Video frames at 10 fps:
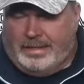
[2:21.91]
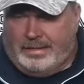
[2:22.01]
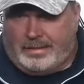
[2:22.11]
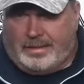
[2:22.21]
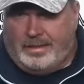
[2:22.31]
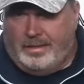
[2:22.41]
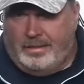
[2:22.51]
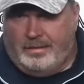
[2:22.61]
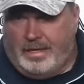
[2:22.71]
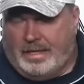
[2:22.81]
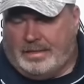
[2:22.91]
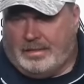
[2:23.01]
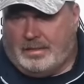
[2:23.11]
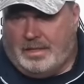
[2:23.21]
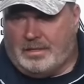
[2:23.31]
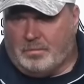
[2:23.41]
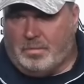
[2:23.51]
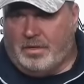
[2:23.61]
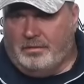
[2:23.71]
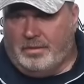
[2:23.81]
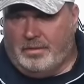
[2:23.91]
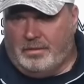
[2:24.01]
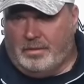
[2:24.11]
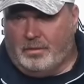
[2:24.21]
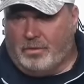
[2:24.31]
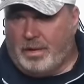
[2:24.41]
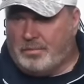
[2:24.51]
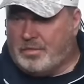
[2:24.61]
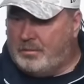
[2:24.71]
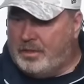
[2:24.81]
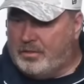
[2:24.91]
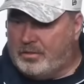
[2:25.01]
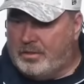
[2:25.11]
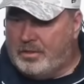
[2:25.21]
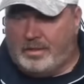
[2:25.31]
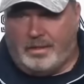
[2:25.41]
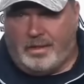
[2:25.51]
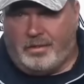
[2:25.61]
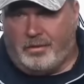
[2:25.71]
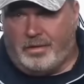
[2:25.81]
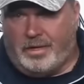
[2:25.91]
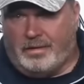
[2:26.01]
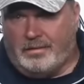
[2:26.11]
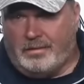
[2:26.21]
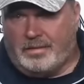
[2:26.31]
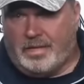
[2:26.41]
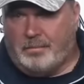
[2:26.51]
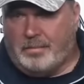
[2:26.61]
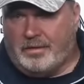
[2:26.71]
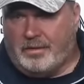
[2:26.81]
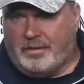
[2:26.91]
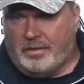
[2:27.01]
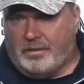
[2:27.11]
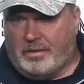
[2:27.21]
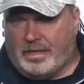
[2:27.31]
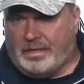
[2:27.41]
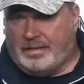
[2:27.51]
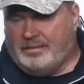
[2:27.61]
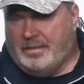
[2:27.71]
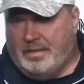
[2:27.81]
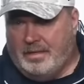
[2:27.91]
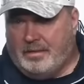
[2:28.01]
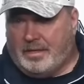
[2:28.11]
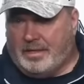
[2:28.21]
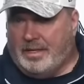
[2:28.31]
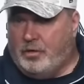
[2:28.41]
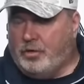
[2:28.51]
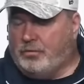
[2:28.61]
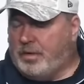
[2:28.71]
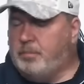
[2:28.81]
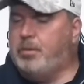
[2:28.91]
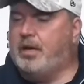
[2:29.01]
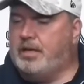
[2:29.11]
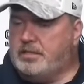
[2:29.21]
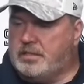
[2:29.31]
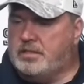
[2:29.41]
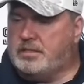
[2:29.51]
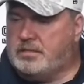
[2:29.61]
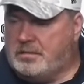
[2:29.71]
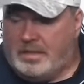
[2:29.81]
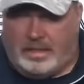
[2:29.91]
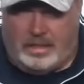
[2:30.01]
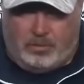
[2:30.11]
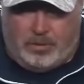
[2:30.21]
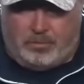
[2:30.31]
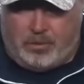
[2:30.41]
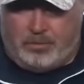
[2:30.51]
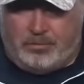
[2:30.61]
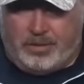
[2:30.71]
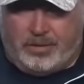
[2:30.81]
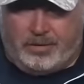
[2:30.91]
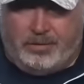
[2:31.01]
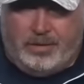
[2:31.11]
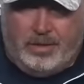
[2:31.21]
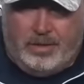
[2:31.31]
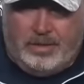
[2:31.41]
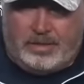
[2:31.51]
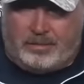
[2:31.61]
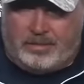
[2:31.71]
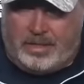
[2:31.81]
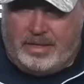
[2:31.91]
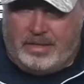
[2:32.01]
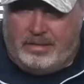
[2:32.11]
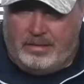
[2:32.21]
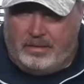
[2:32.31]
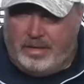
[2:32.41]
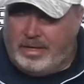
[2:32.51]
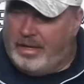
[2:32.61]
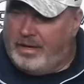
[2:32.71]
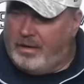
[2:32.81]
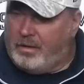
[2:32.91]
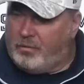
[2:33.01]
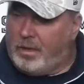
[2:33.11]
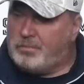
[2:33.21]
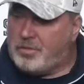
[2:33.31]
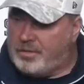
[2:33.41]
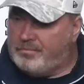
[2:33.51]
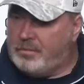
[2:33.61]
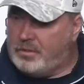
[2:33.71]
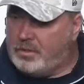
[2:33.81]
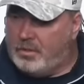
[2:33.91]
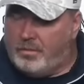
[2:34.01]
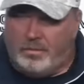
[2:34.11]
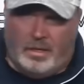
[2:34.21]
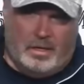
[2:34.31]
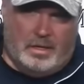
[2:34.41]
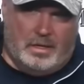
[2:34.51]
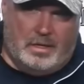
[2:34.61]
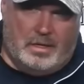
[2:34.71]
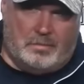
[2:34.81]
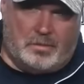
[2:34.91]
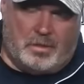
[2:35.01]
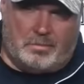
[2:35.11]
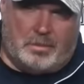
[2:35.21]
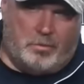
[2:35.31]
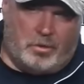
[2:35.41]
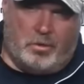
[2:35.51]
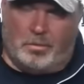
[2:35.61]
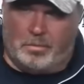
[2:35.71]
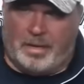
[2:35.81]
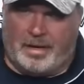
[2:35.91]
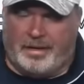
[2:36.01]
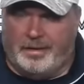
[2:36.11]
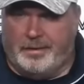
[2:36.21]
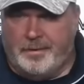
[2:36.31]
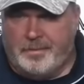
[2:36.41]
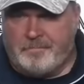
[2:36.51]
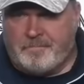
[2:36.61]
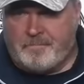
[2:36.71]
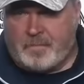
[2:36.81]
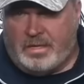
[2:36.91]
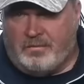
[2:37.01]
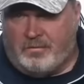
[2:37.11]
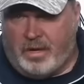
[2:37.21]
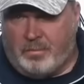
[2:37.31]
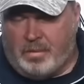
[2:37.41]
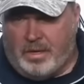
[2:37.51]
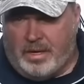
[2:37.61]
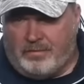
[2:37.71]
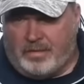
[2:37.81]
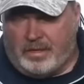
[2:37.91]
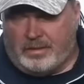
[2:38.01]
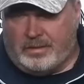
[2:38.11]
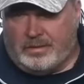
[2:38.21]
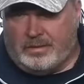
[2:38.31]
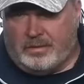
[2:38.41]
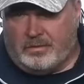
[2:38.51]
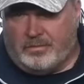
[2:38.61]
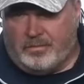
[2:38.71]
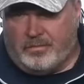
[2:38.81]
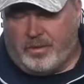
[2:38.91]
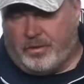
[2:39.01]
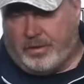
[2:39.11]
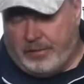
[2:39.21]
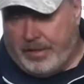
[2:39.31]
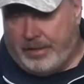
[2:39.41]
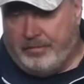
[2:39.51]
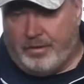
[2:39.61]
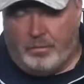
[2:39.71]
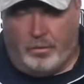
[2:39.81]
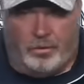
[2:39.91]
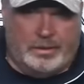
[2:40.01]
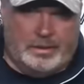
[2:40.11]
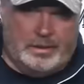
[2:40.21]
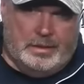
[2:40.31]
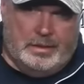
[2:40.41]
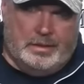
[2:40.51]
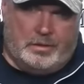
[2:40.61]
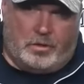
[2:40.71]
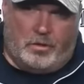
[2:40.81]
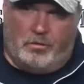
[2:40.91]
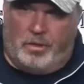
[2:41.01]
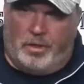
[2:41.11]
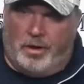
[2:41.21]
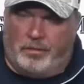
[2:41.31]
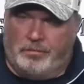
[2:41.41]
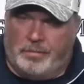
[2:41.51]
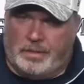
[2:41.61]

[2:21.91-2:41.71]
I just believe in, you know, reps. I mean, there's that third down segment there. You know, not that he couldn't run the plays. I didn't want to put him in there, something that he, you know, hadn't had a lot of reps in. So I put Cooper back in for that play after that. You know, for third down we had to fumble, the turnover there.